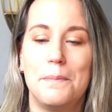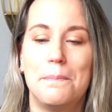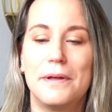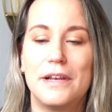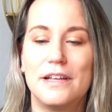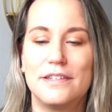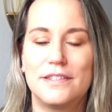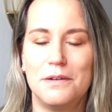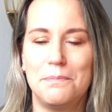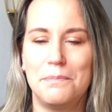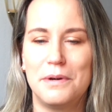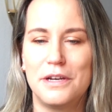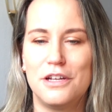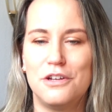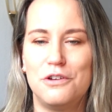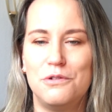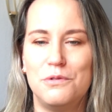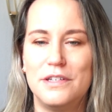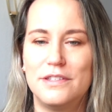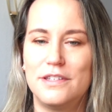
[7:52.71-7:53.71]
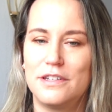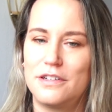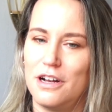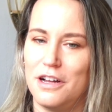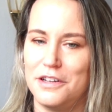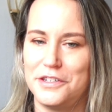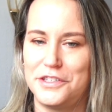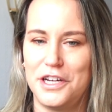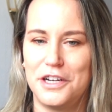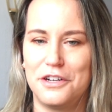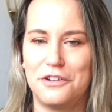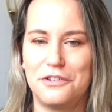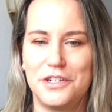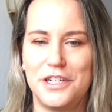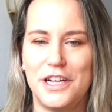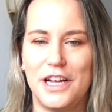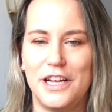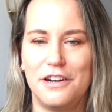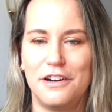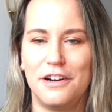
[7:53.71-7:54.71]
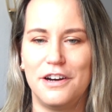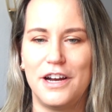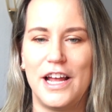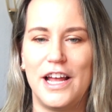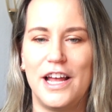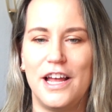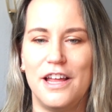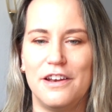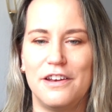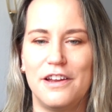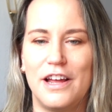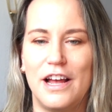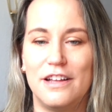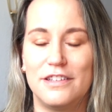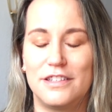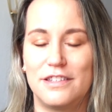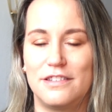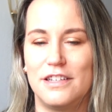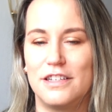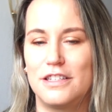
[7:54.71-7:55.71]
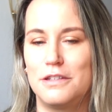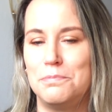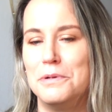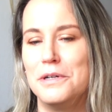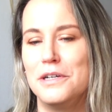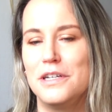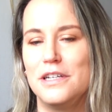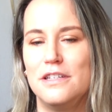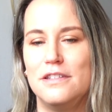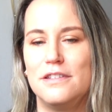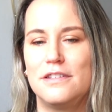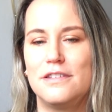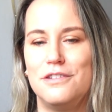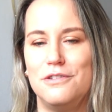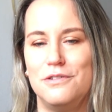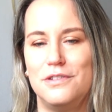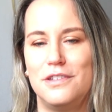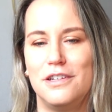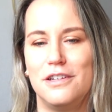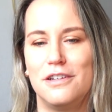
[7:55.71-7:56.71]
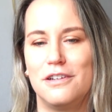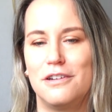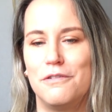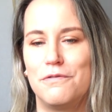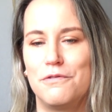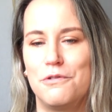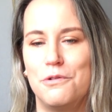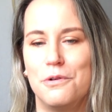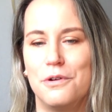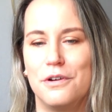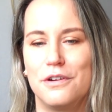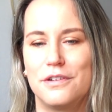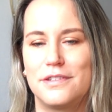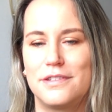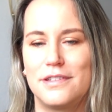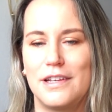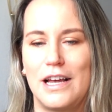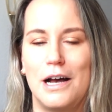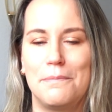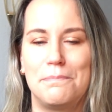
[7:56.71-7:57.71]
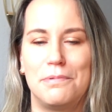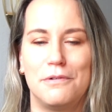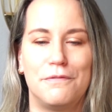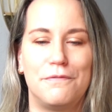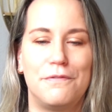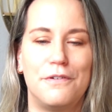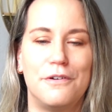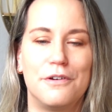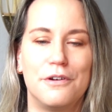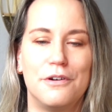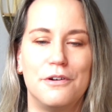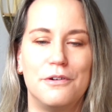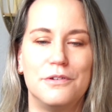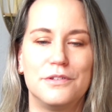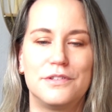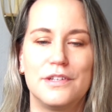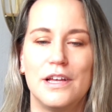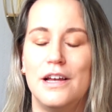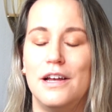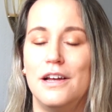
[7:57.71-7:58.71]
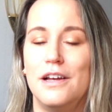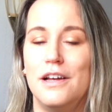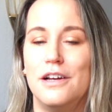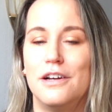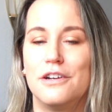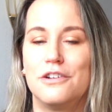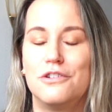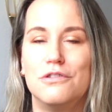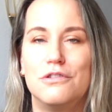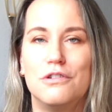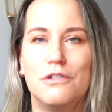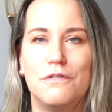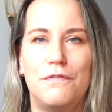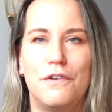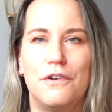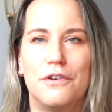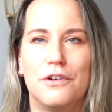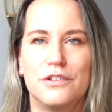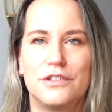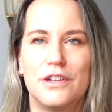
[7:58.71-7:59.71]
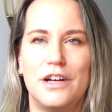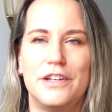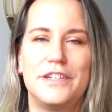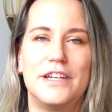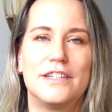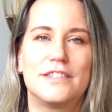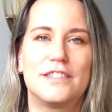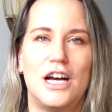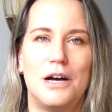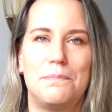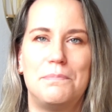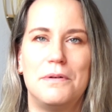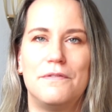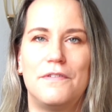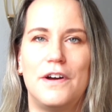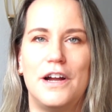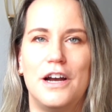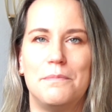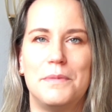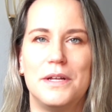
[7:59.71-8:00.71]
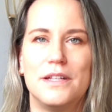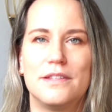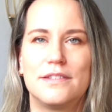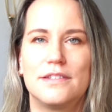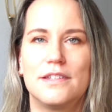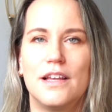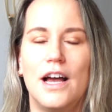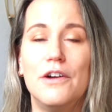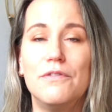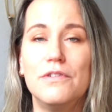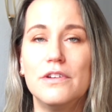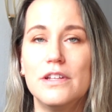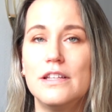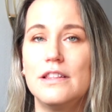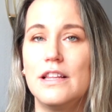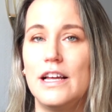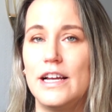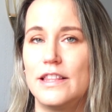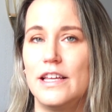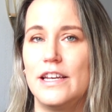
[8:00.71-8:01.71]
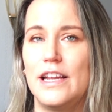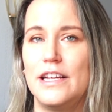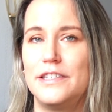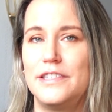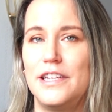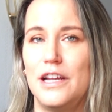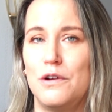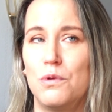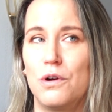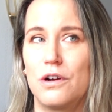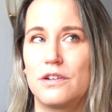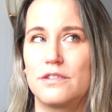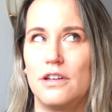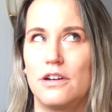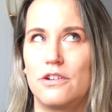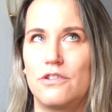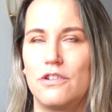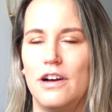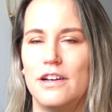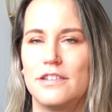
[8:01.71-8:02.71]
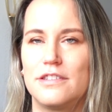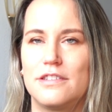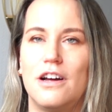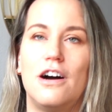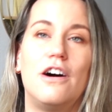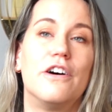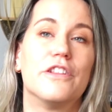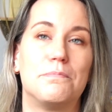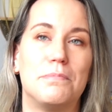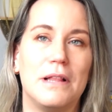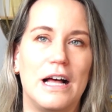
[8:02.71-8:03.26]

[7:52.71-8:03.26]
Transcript: But as somebody who is a content creator and has experience using, of course, Apple Photos, Google Photos on desktop environments, I really like that Ente works across all the